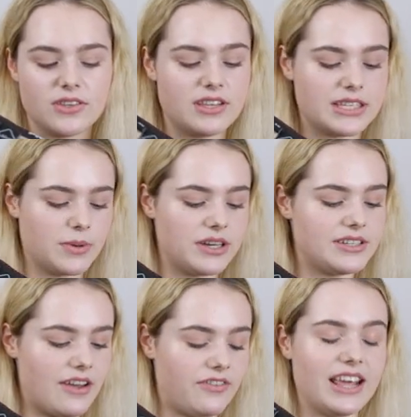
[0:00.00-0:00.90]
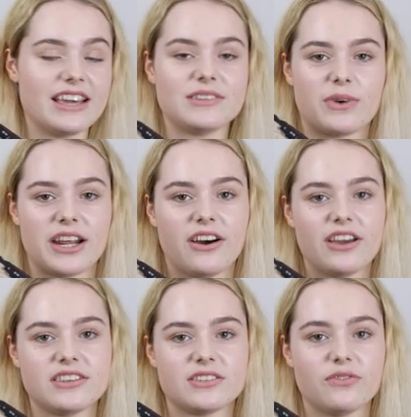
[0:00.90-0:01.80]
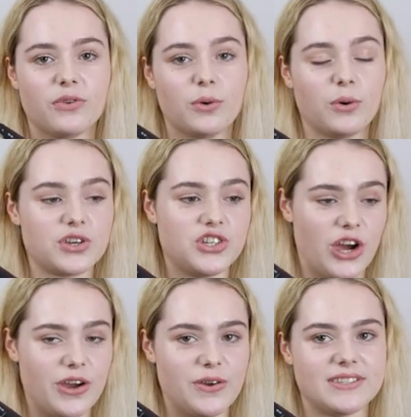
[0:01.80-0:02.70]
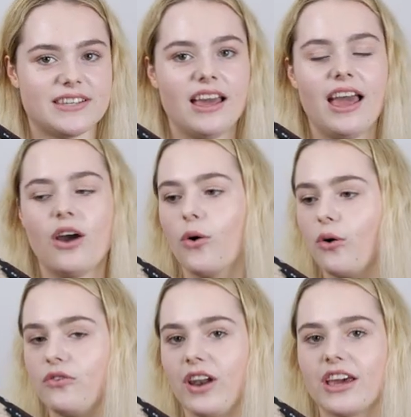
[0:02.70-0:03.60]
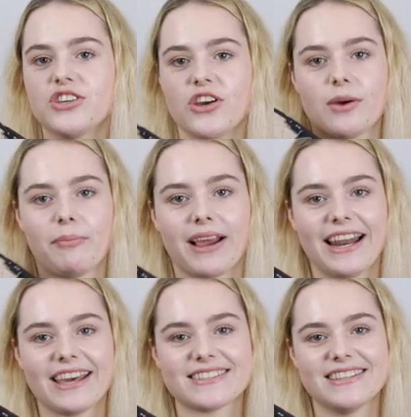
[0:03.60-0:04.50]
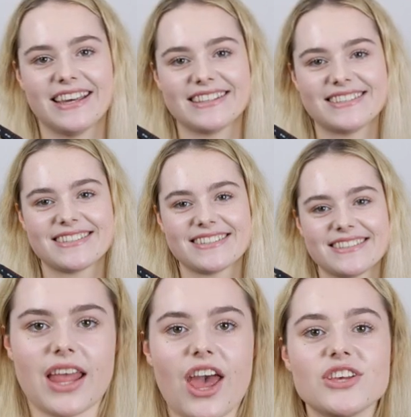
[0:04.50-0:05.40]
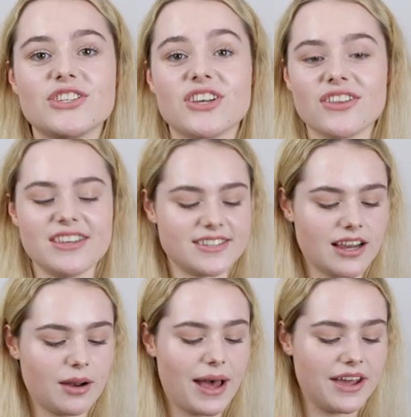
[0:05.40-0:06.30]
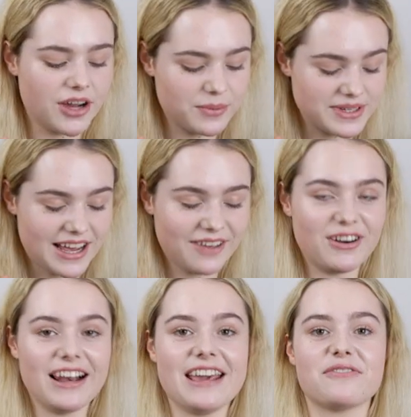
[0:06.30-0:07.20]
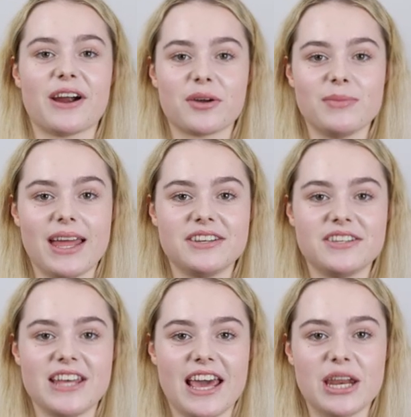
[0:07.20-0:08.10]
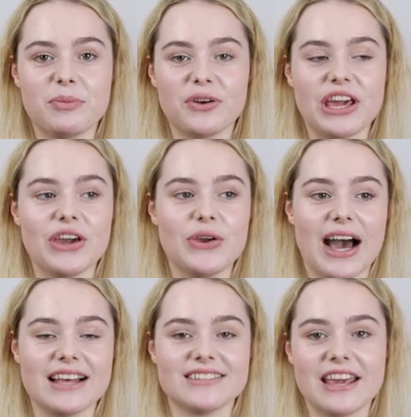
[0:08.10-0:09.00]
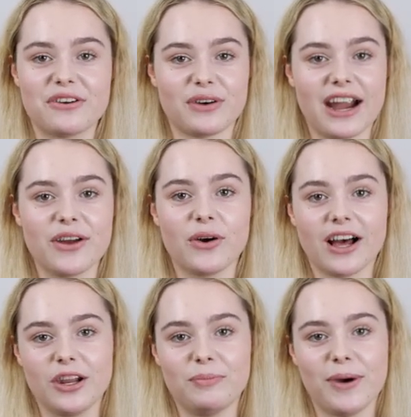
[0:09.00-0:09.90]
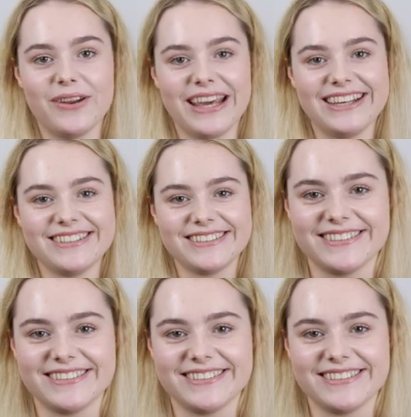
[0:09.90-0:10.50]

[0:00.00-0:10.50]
So this one definitely is really nice for shows or for like show jumping clinics and things. So this saddle pad I would definitely recommend to anybody who has a grey or coloured pony.